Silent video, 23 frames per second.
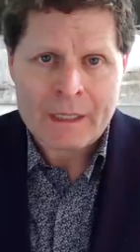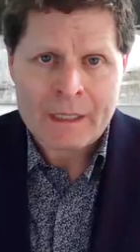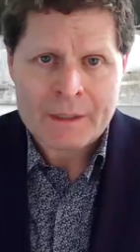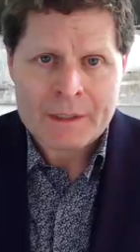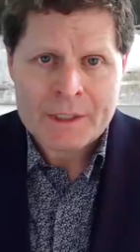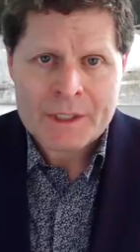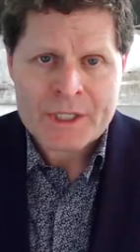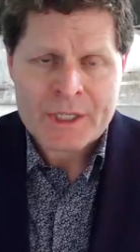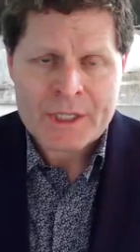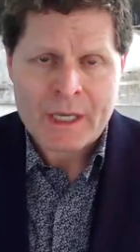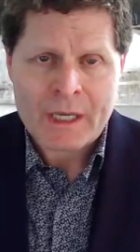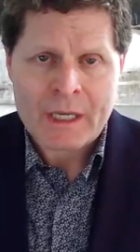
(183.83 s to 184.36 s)
in
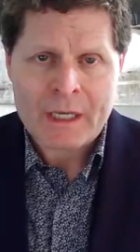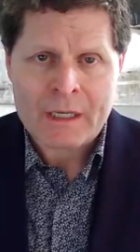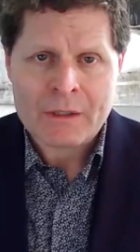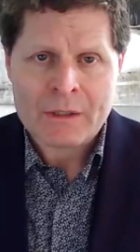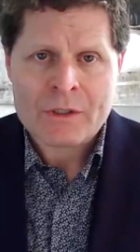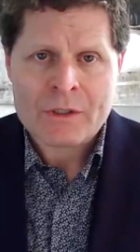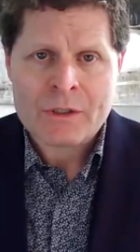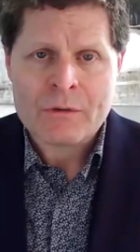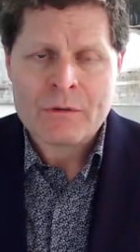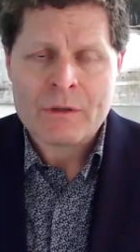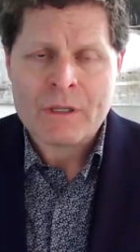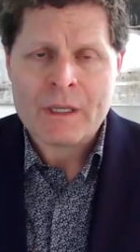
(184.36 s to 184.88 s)
saying
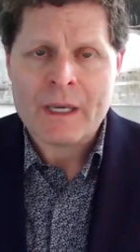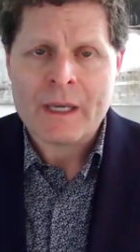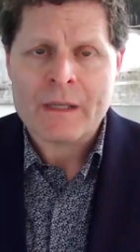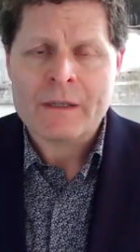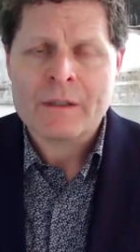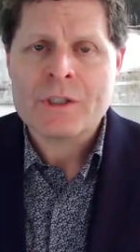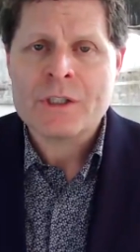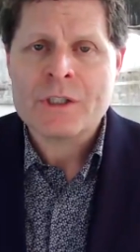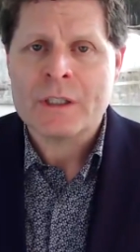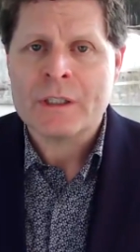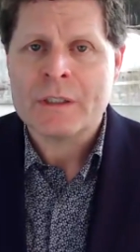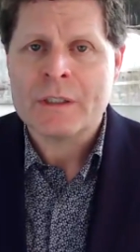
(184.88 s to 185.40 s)
to the
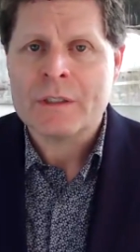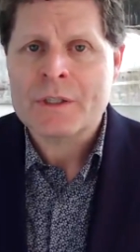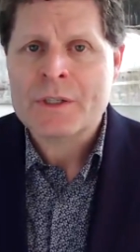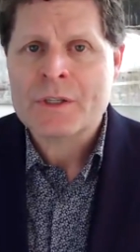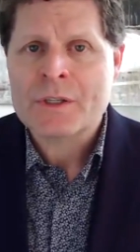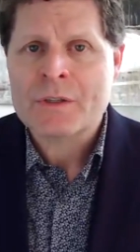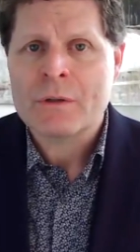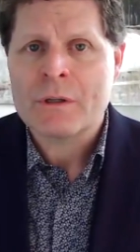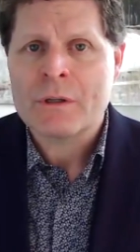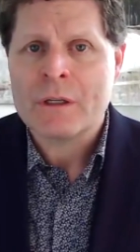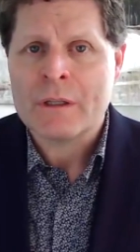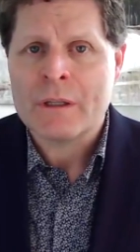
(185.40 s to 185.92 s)
energy
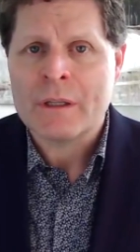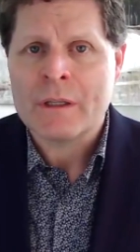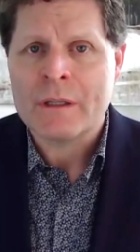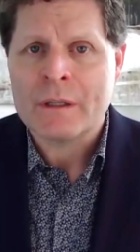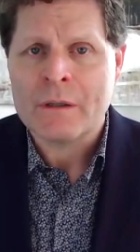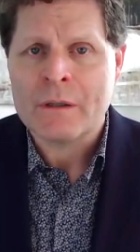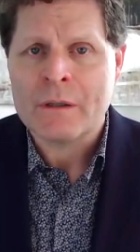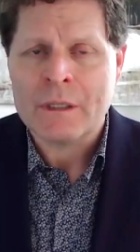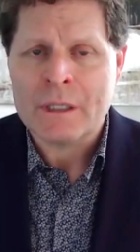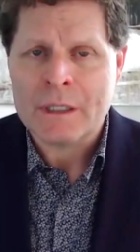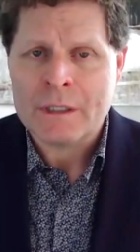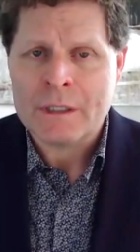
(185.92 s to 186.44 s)
industry that
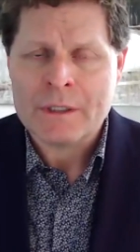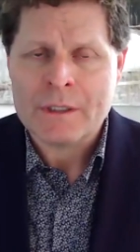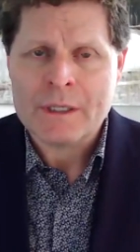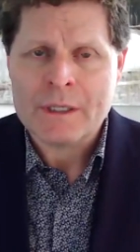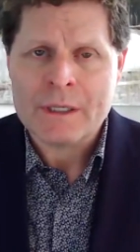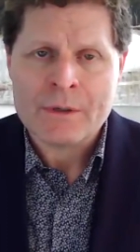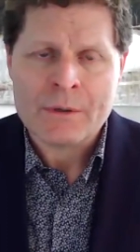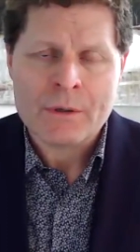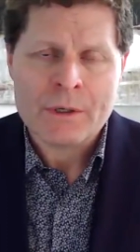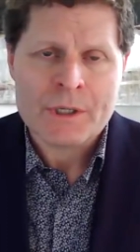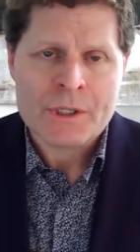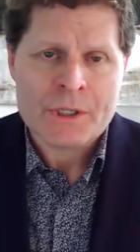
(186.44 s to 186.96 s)
you need to
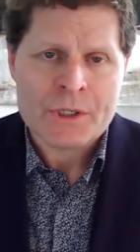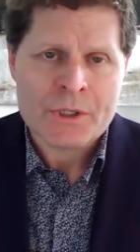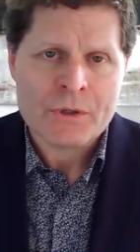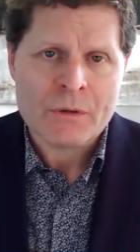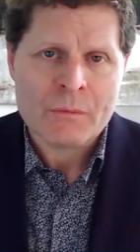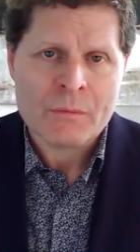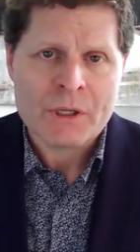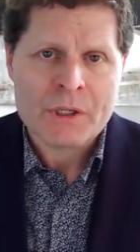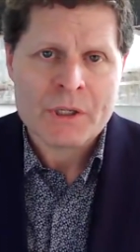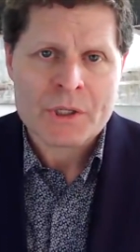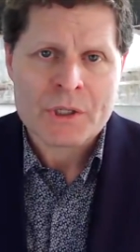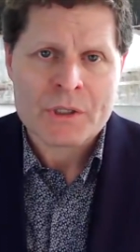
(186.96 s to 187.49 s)
decrease your
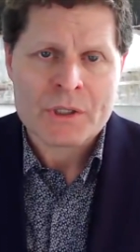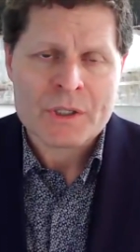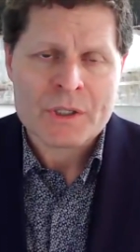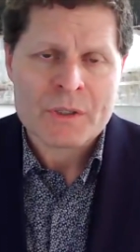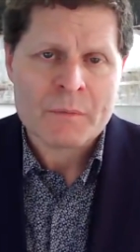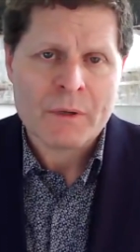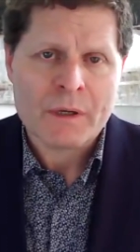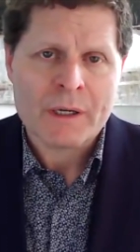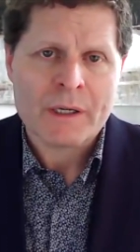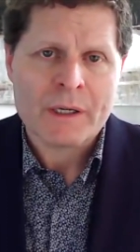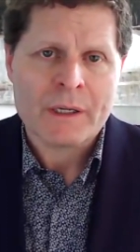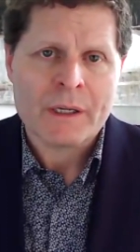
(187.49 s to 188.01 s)
emissions
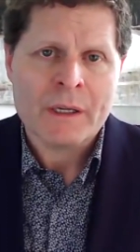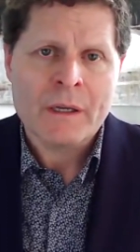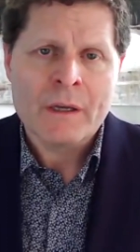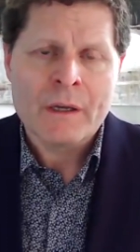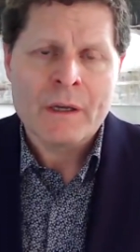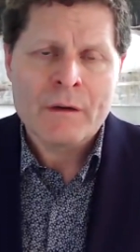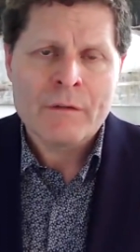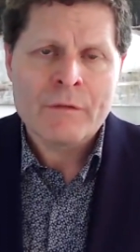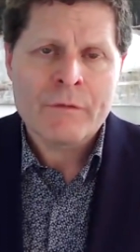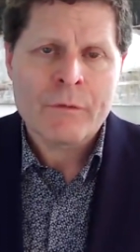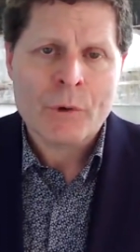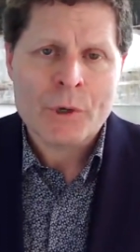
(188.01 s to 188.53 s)
by
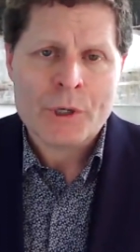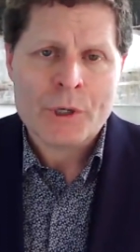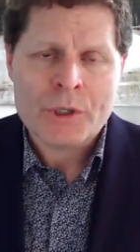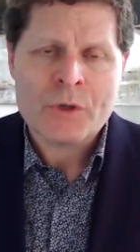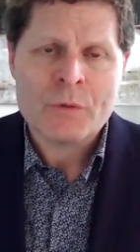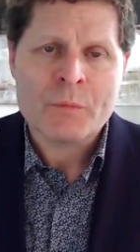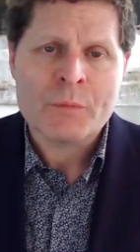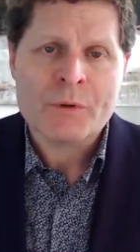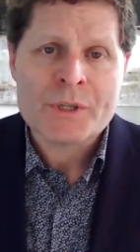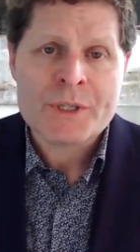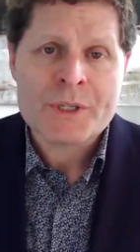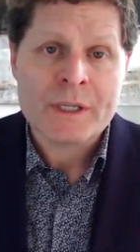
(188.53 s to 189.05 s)

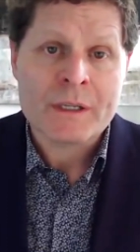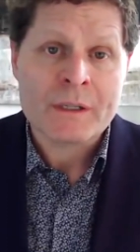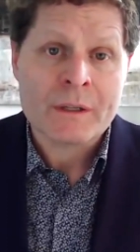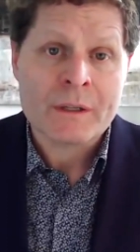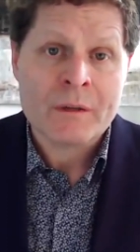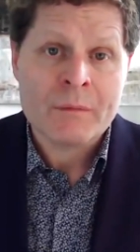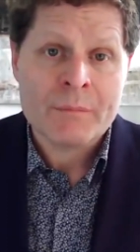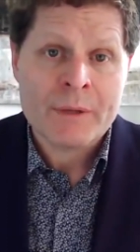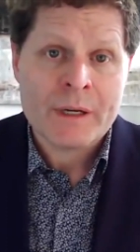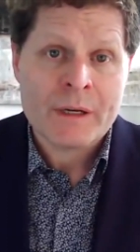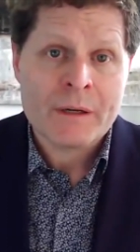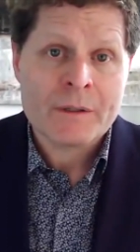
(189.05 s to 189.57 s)
42%
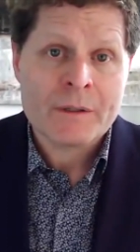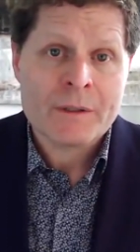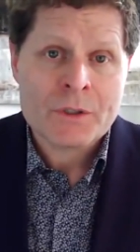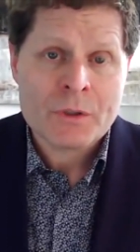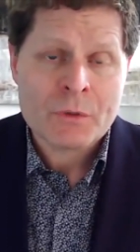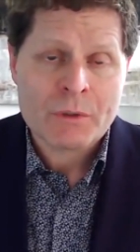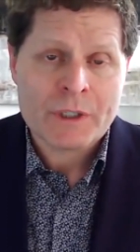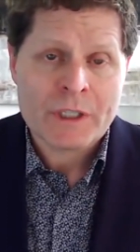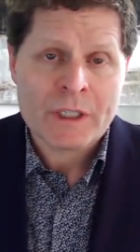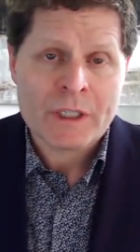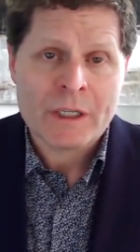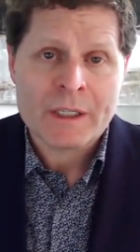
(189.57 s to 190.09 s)
compared to
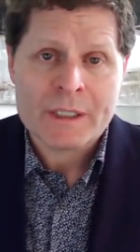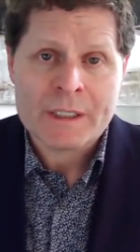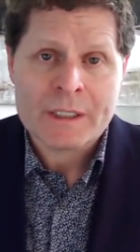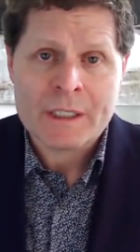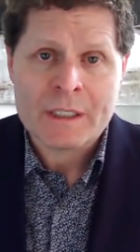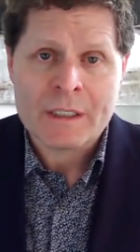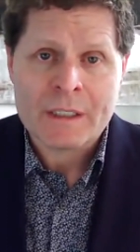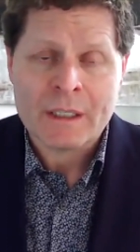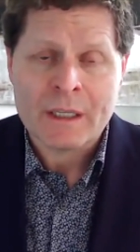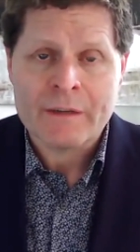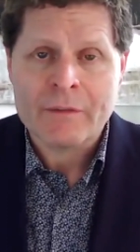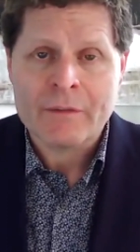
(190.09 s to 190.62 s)

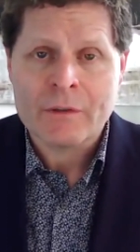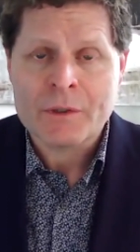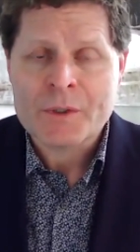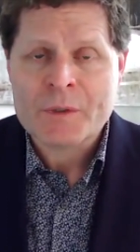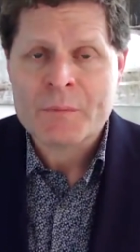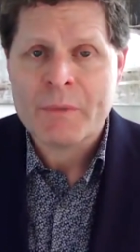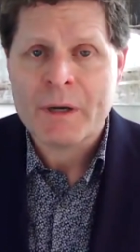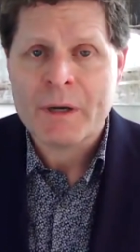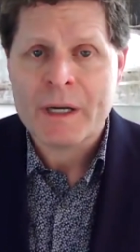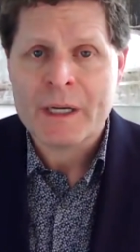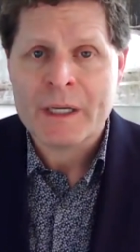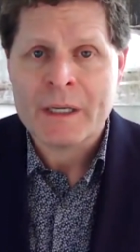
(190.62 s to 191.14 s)
2019 levels
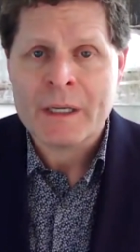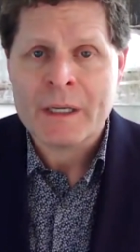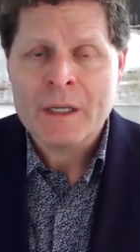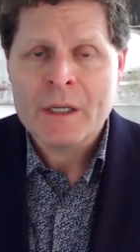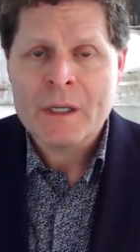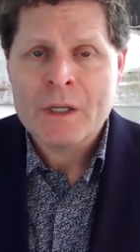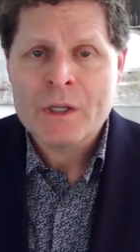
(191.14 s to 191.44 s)
by